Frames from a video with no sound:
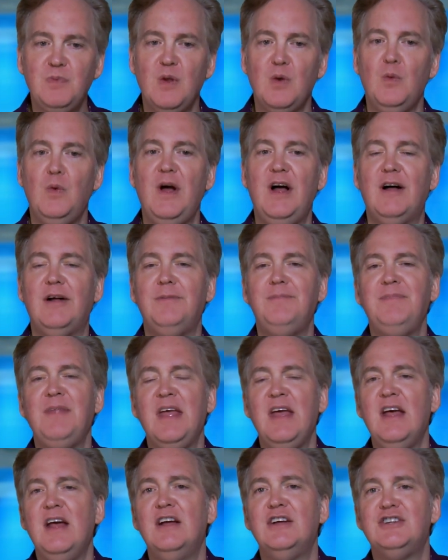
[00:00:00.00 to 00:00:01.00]
Well,
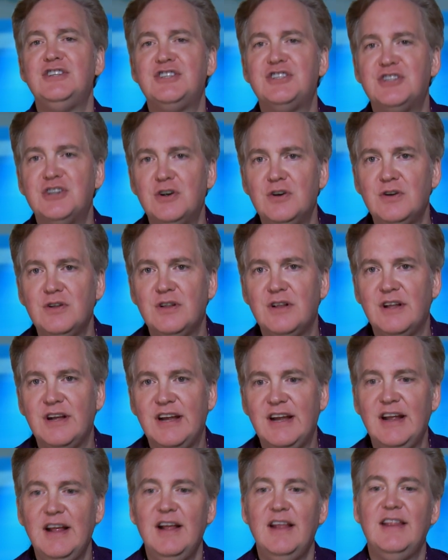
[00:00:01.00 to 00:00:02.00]

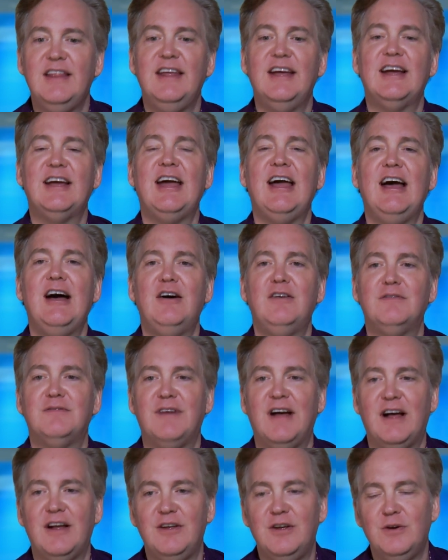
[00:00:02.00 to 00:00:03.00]
certainly the account
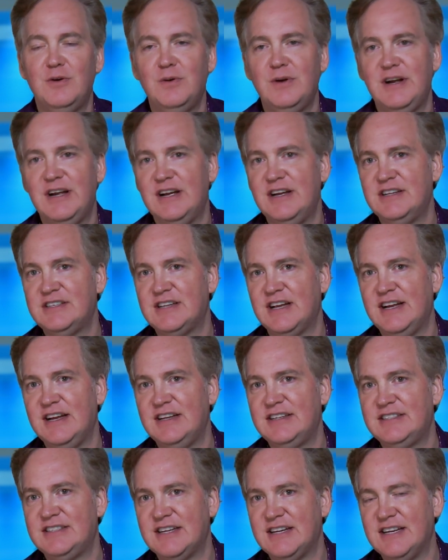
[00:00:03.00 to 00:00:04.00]
value is
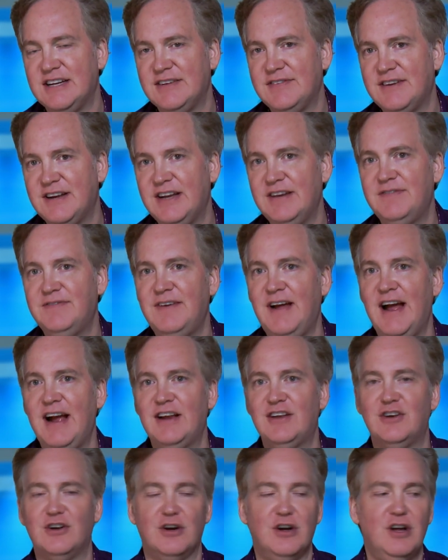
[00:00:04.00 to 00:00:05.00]
a significant
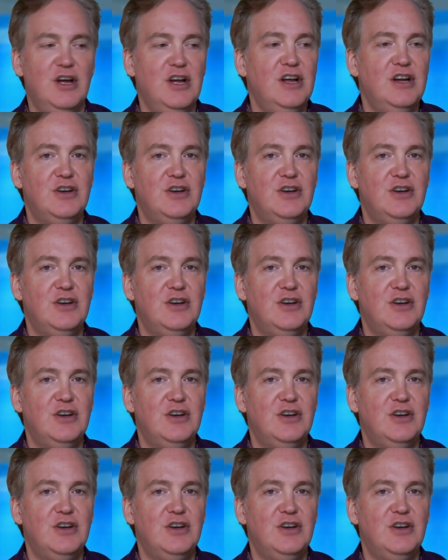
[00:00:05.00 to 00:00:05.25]
factor.